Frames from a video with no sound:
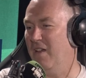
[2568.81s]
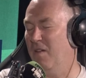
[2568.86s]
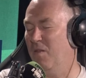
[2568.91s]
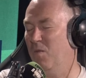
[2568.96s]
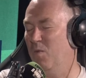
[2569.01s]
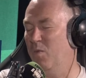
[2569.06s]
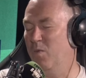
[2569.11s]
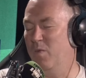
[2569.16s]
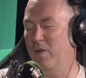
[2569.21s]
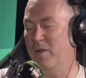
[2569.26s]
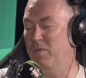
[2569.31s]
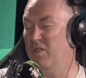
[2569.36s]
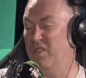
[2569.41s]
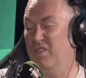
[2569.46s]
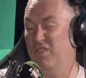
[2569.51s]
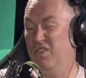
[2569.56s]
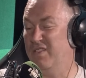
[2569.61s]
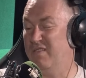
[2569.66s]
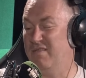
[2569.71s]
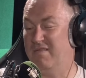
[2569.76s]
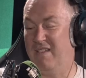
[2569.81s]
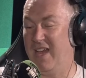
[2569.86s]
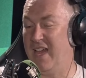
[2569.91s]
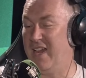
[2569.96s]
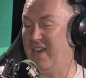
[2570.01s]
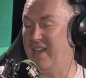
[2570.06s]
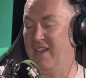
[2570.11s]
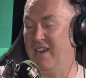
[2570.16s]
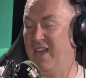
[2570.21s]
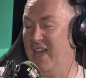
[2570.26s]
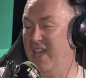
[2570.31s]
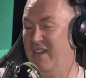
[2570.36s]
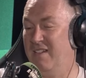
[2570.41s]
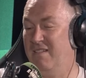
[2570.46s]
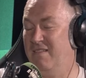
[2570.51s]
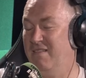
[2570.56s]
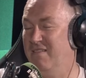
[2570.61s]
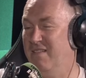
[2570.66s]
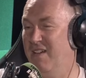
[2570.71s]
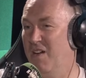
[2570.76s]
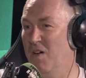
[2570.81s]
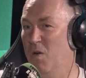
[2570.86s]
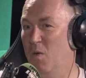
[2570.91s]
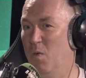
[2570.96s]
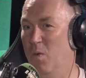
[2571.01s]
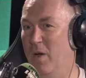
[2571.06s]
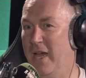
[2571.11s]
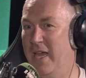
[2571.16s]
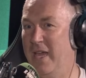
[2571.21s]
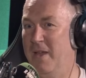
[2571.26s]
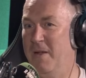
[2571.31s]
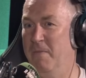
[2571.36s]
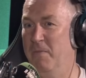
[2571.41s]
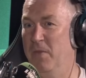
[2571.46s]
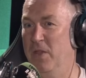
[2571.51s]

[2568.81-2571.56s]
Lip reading: Wimbledon just had it in hand the whole way.